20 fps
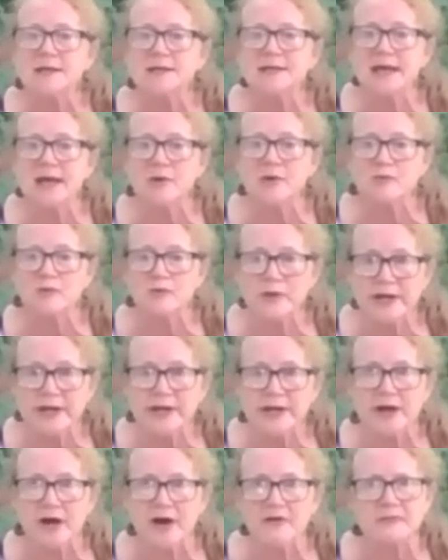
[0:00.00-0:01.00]
get
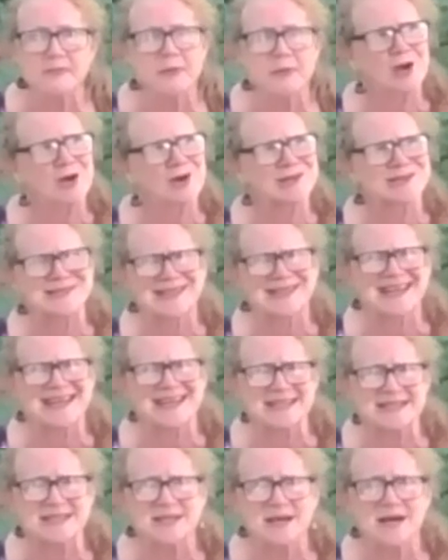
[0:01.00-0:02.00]
rid of because
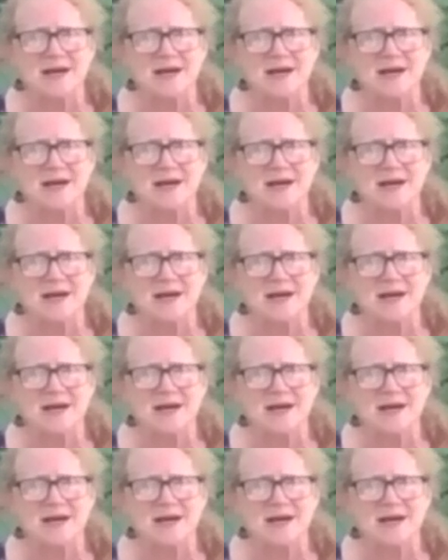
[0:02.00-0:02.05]
it's,